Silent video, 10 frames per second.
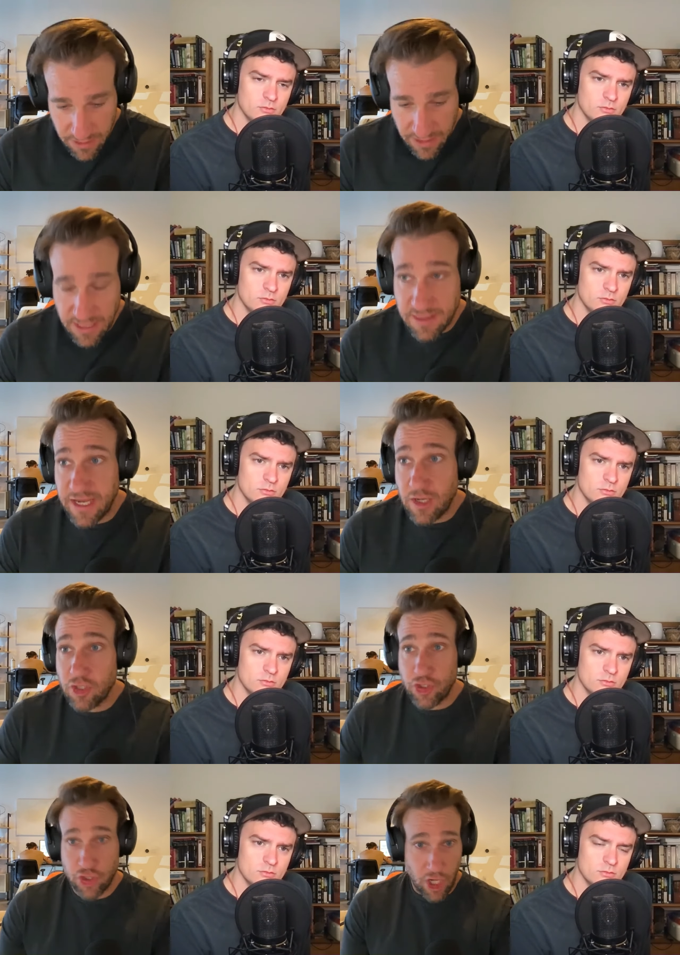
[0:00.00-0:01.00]
Speaker 1: that their
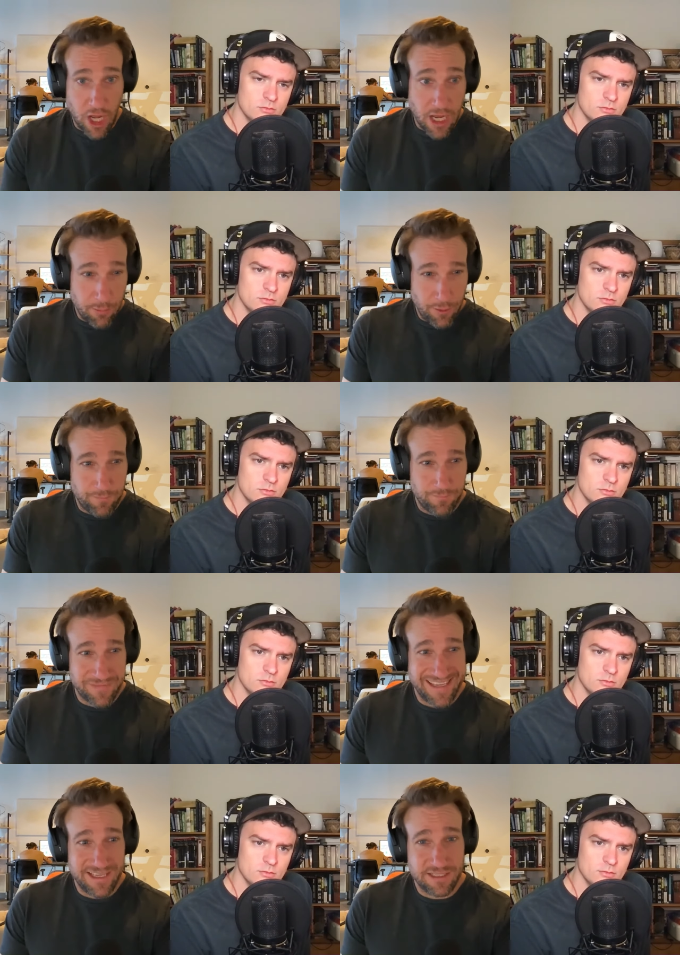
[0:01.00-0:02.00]
job
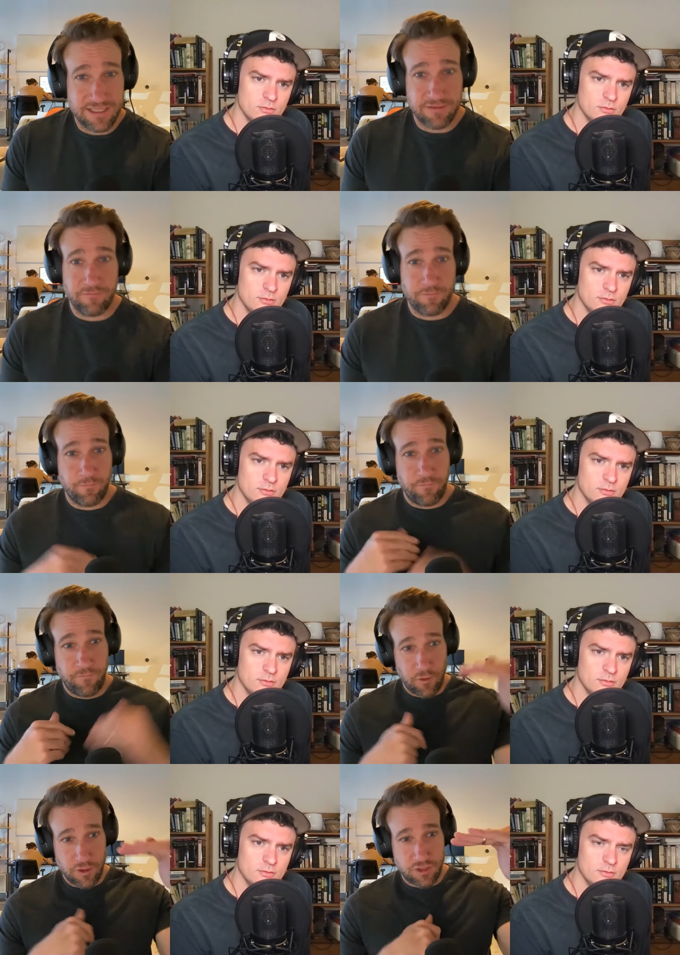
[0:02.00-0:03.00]
is
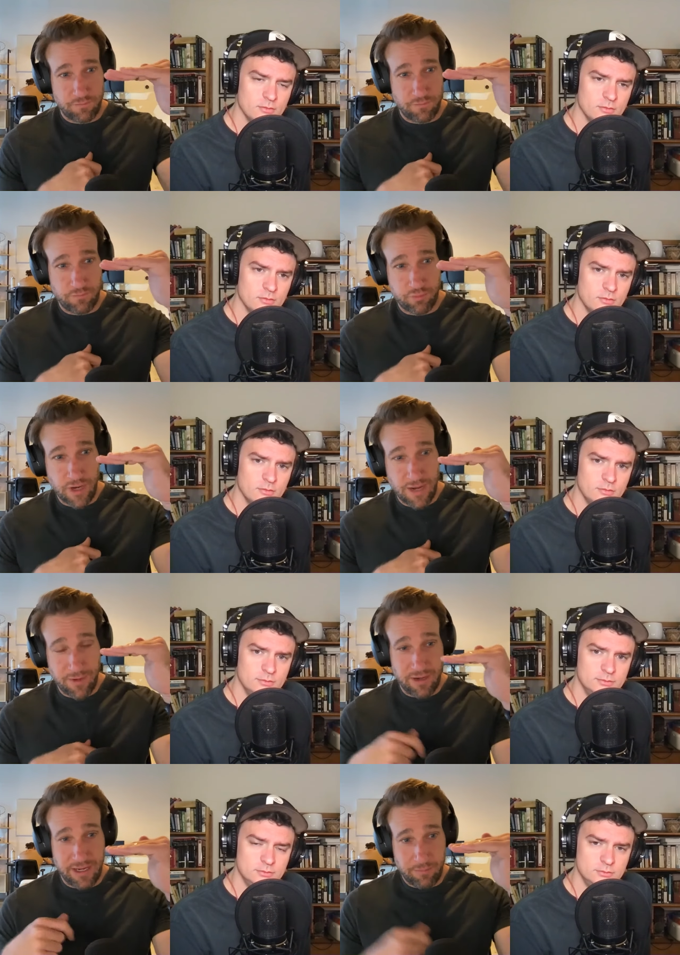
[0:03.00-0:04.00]
first
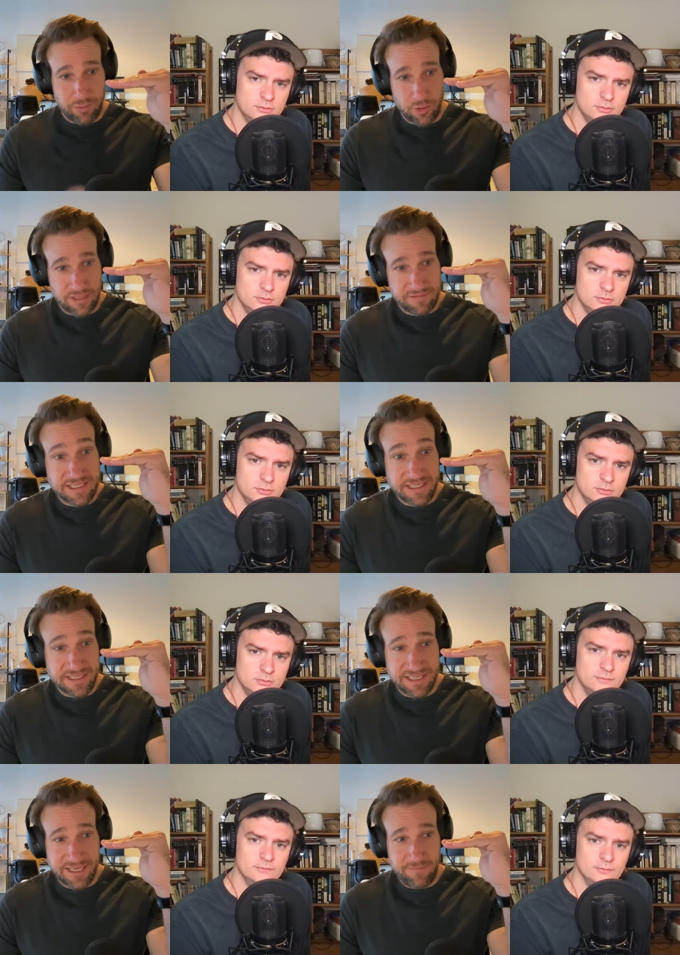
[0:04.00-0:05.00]
primary employee of
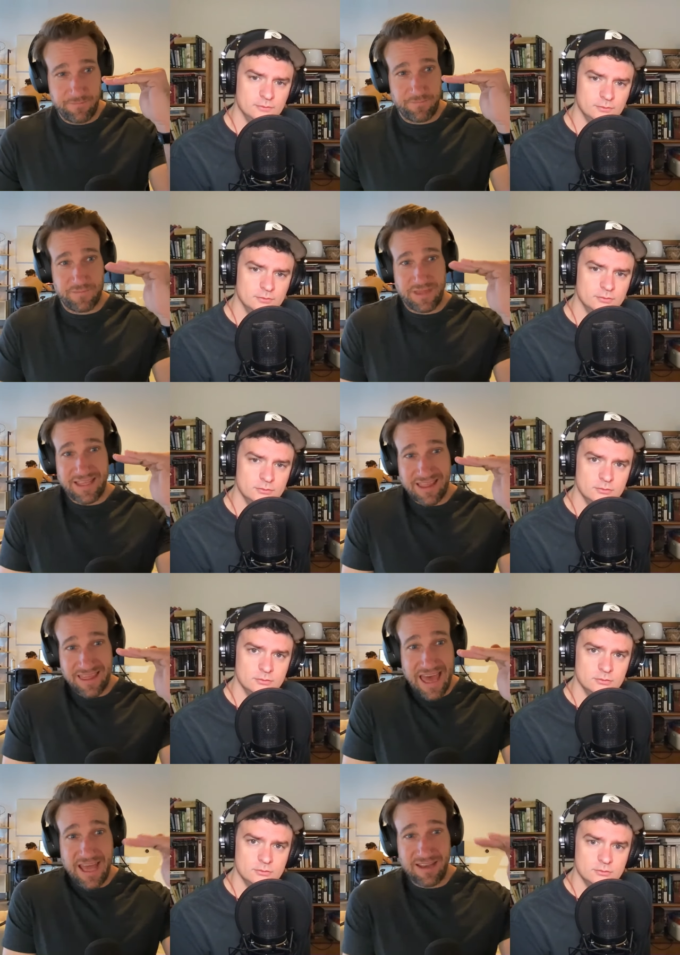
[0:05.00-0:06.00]
CTC.
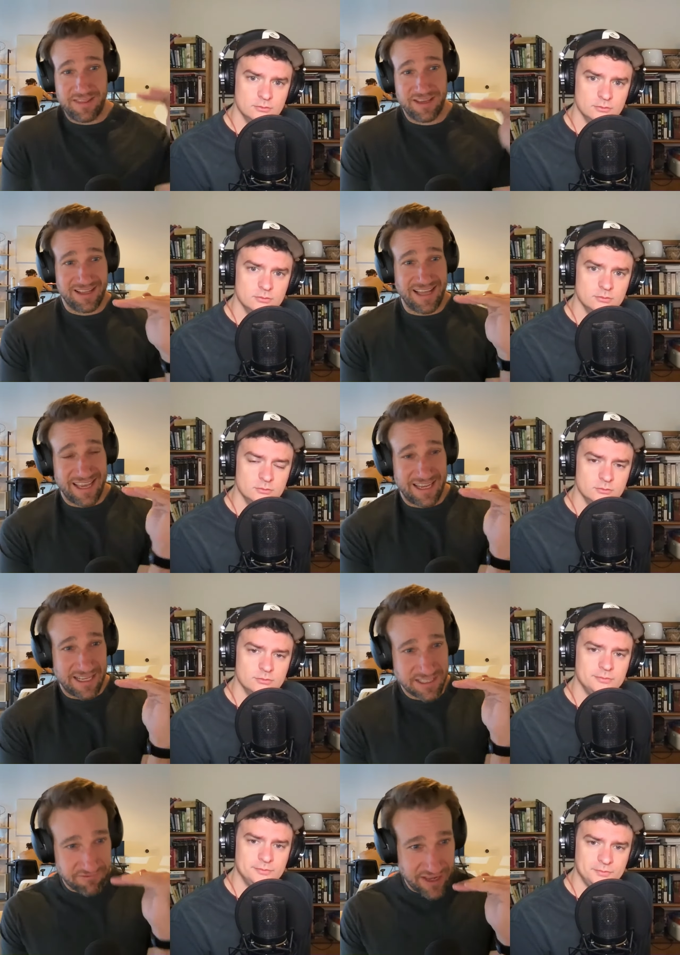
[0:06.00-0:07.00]
Then the client
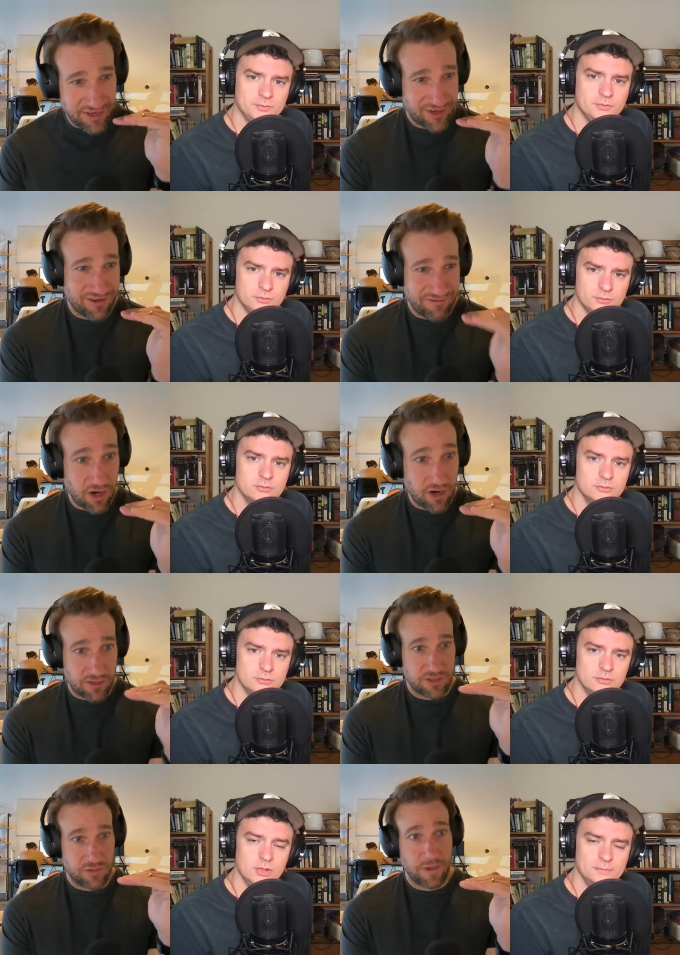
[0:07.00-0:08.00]
is a vendor of
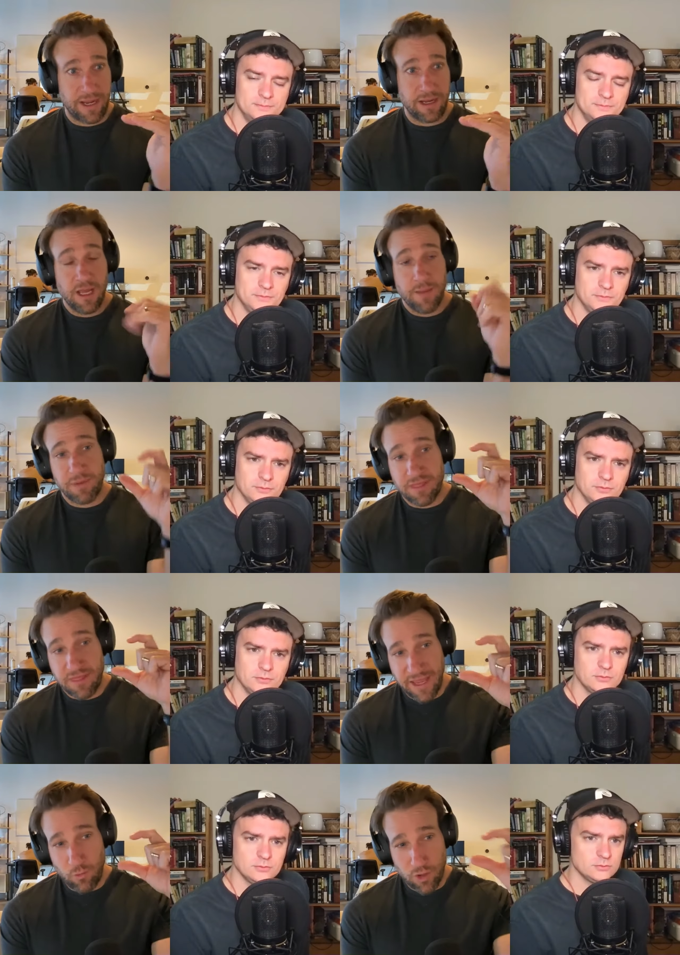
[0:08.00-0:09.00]
ours, right? But
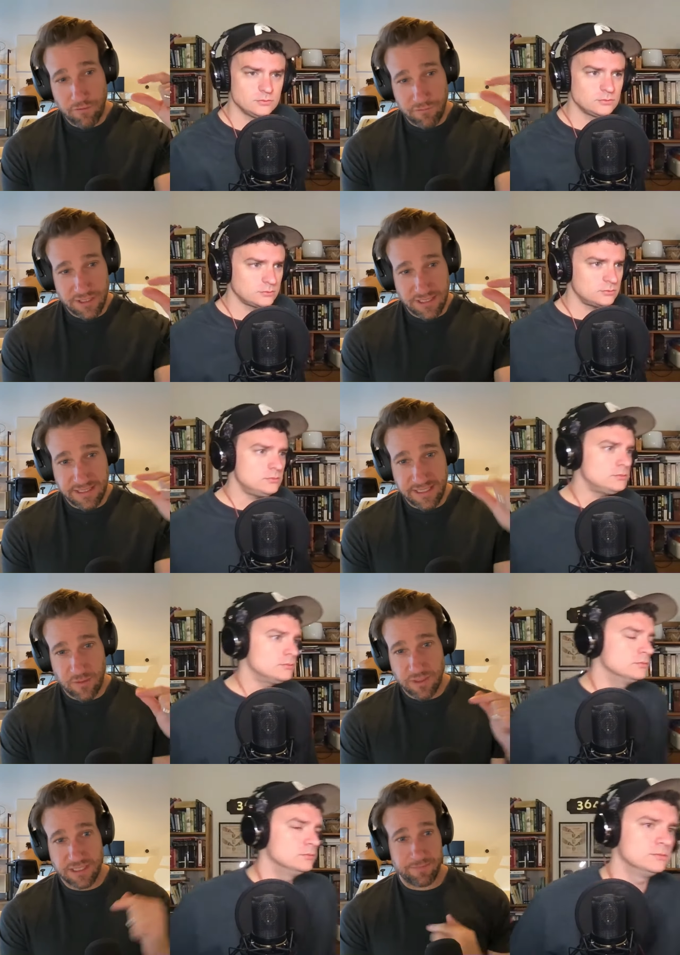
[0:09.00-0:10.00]
they work for CTC,
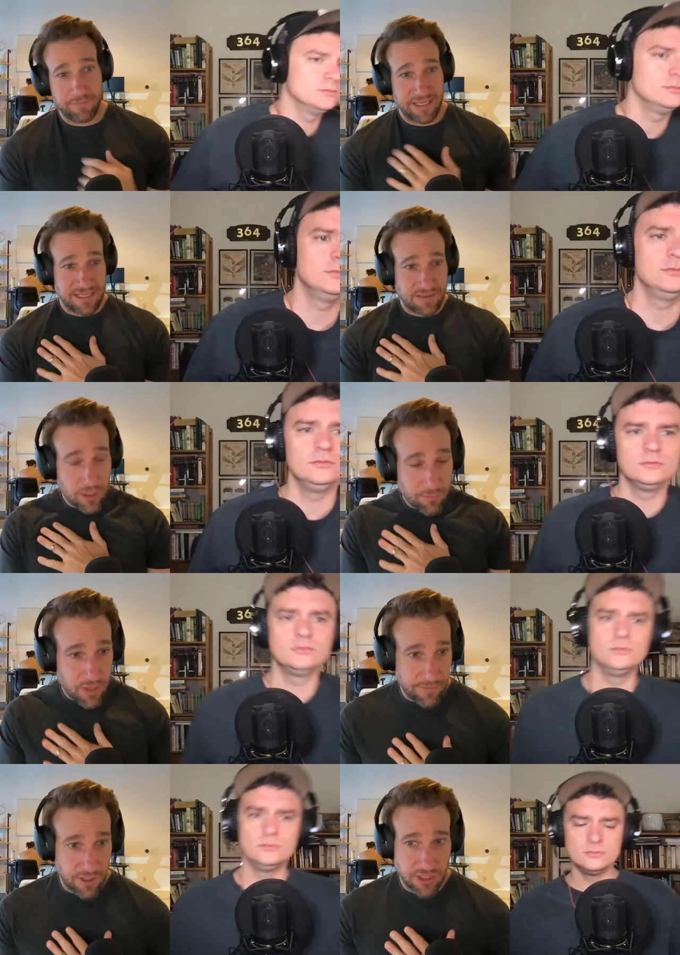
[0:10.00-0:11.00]
which is, means that their
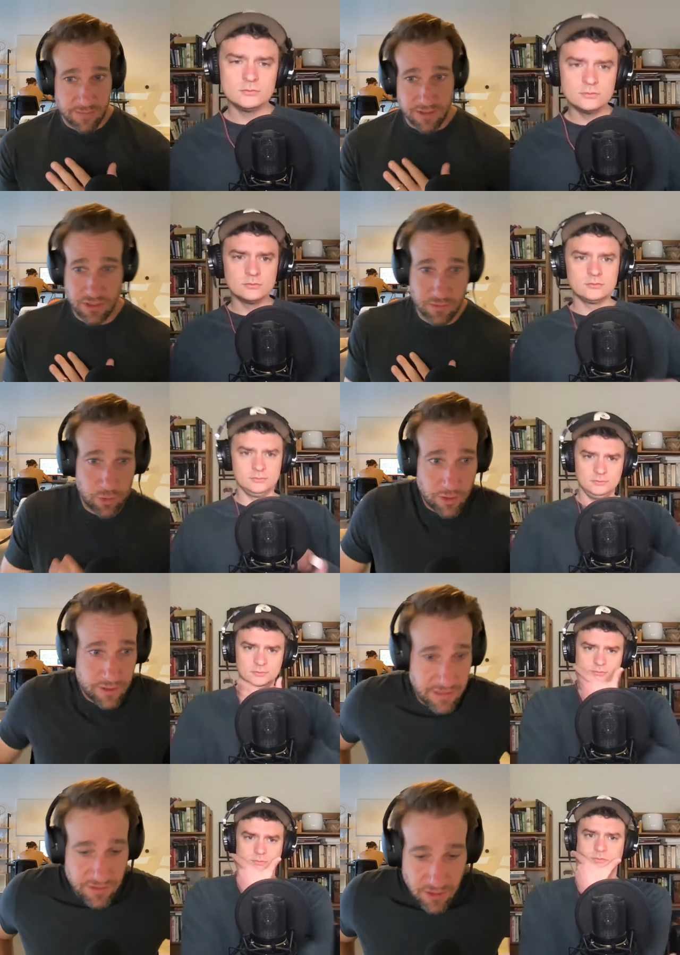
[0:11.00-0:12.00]
primary job is to deploy the
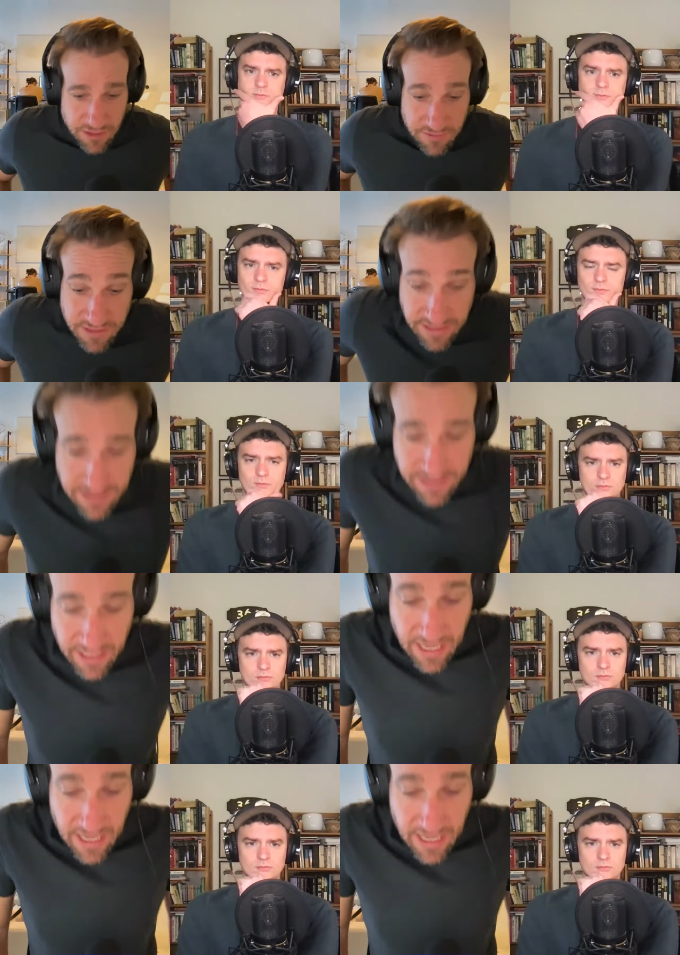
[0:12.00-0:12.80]
methodology of CTC.